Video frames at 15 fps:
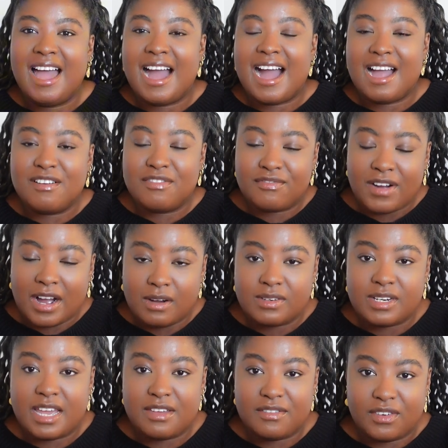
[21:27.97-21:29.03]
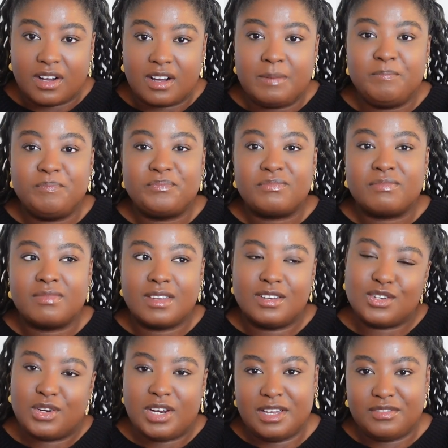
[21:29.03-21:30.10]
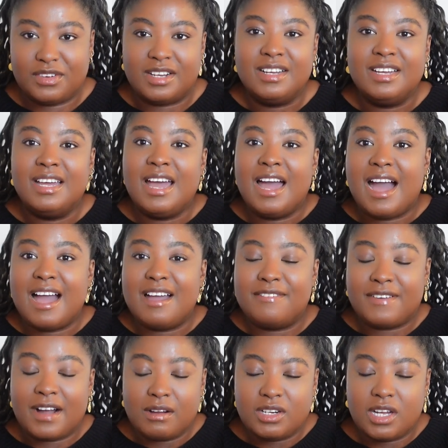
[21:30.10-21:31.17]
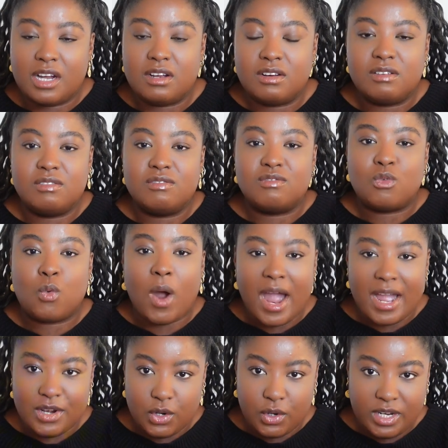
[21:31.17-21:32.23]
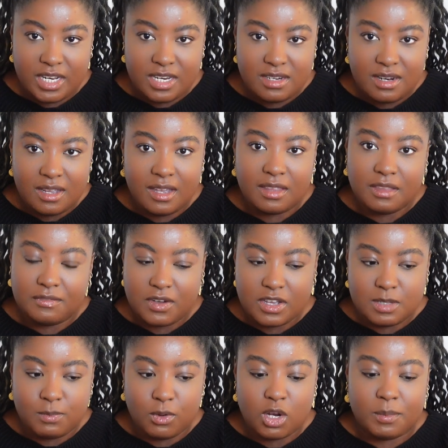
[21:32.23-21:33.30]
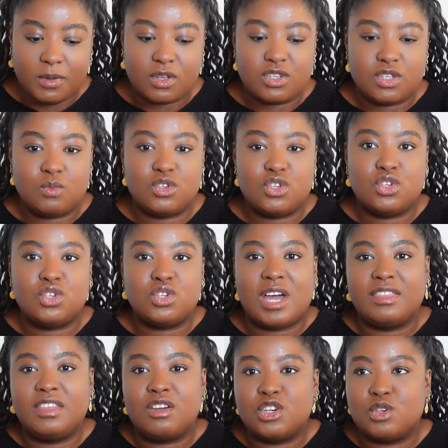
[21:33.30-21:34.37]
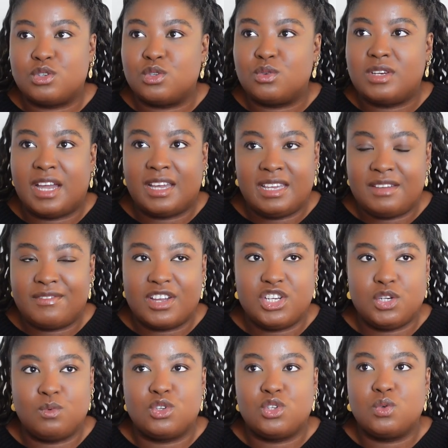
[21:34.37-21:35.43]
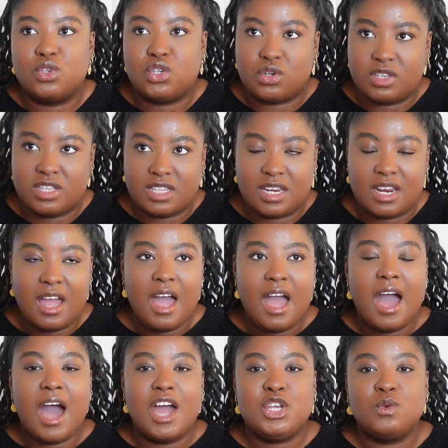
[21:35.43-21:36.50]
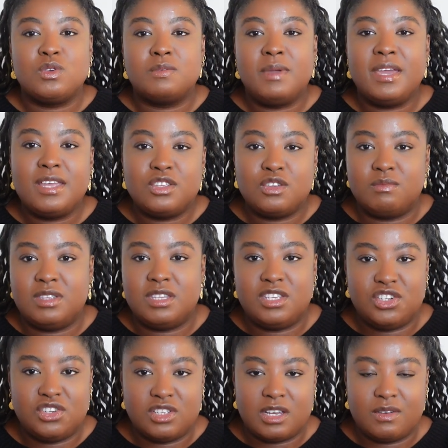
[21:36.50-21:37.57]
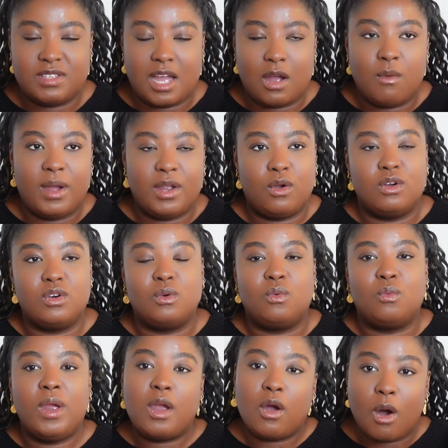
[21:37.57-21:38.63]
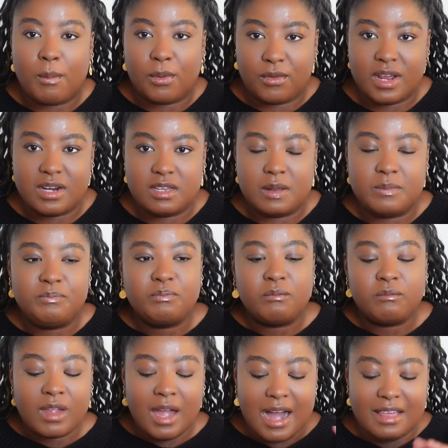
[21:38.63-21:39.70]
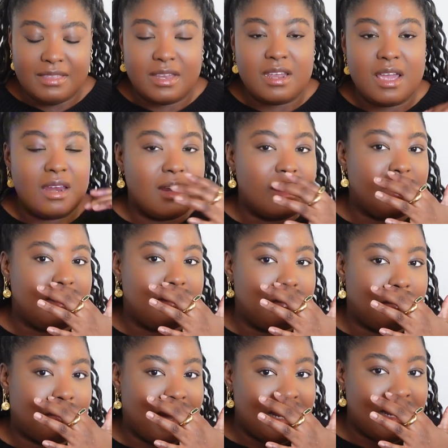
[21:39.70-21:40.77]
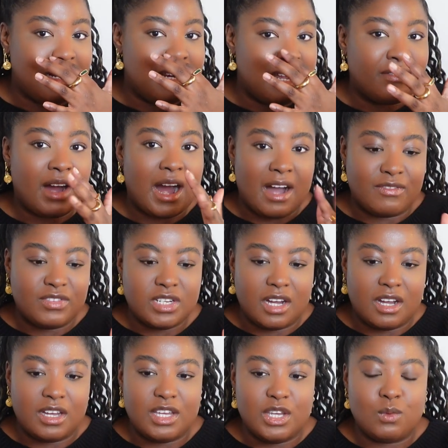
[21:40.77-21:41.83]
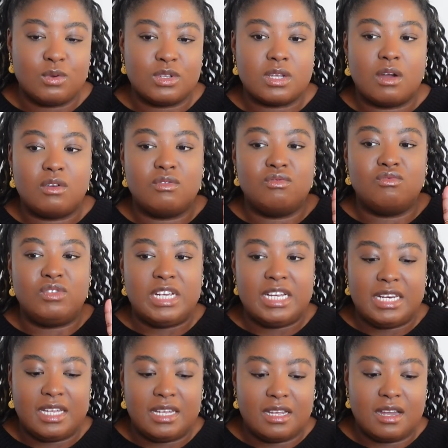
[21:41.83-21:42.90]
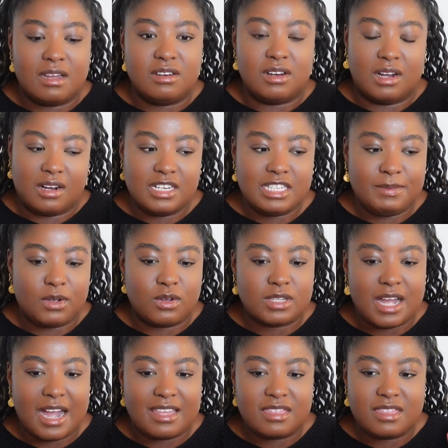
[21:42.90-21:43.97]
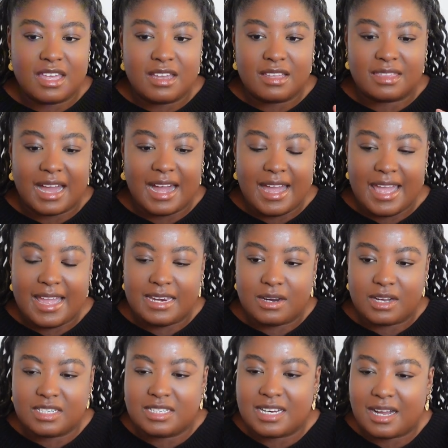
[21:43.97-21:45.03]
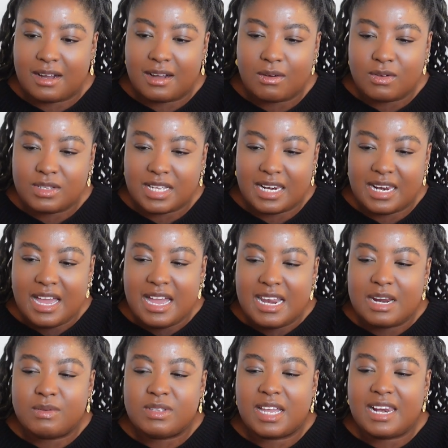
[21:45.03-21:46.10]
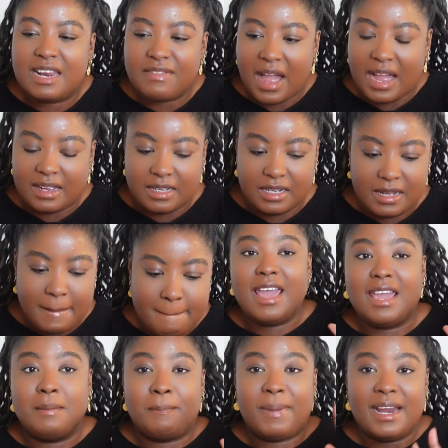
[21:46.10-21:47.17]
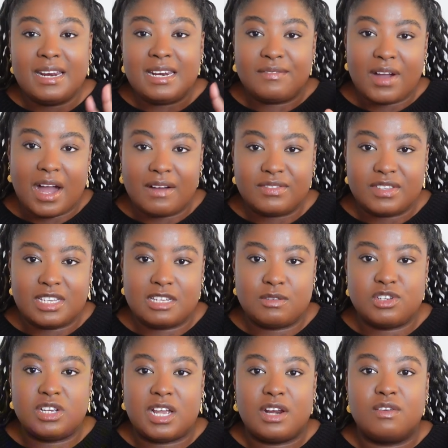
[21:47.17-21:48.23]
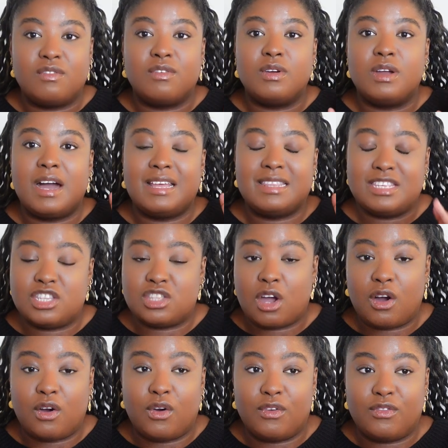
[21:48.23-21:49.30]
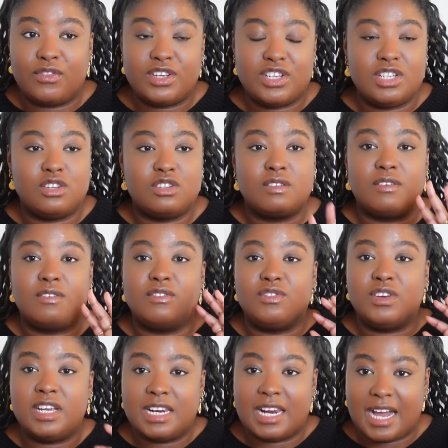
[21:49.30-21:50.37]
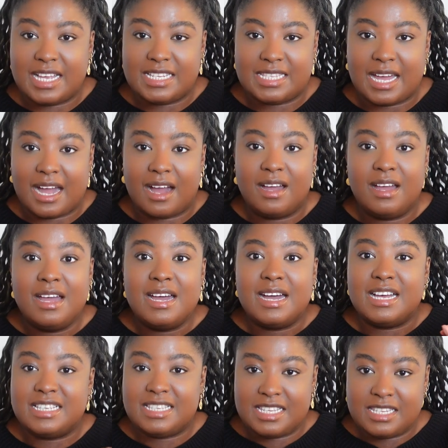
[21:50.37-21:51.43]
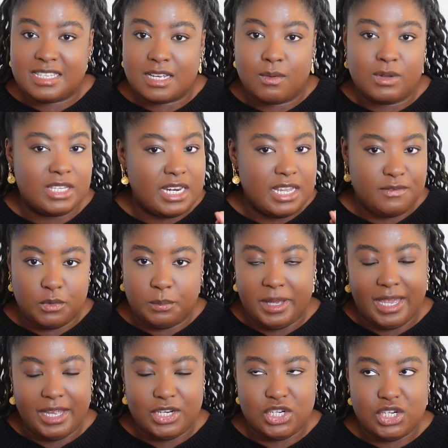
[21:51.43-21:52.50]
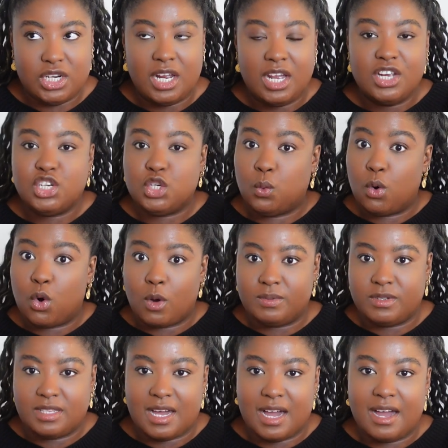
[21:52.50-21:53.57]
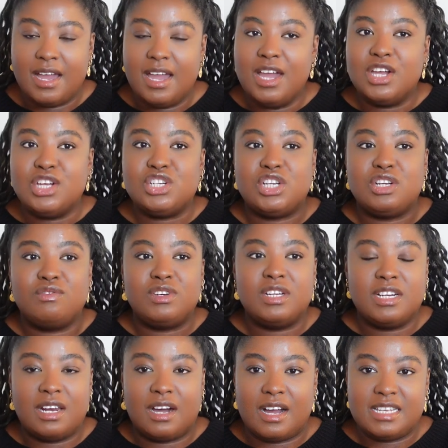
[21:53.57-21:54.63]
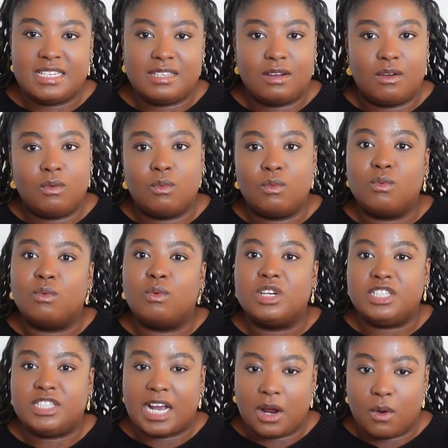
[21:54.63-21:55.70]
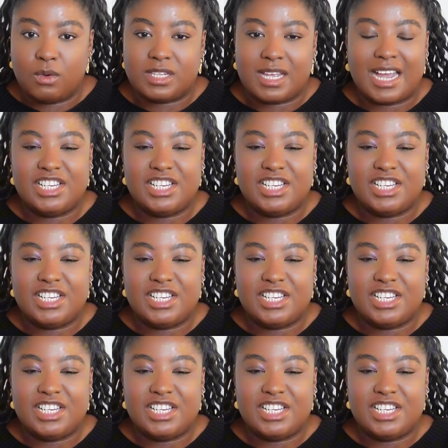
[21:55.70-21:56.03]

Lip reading: I found Ava. Let's call her Ava. I found her quite annoying in the first book because she was, I think she was so naive and she was so trusting, and she was making some decisions. I was like, oh my god, wake up already. And then in Ballad Never After, it was really nice because I think that end, there was a cliffhanger in Ballad Never After. That's when she kind of, at the start of, she just realized that her sister was an evil bitch. She woke up to that. She realized what Jack was.